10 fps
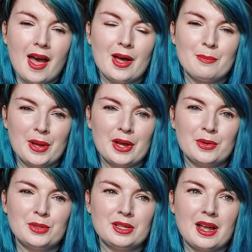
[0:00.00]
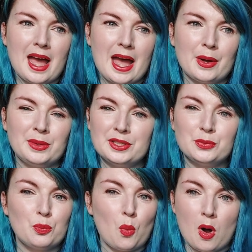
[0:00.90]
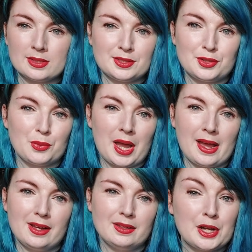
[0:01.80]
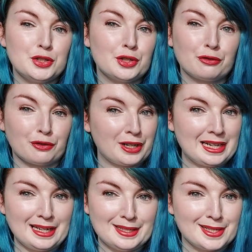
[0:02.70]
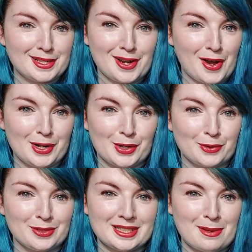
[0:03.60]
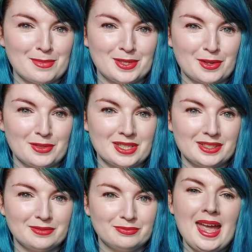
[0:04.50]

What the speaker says: about how this wasn't okay, and she really didn't hide her resentment of it.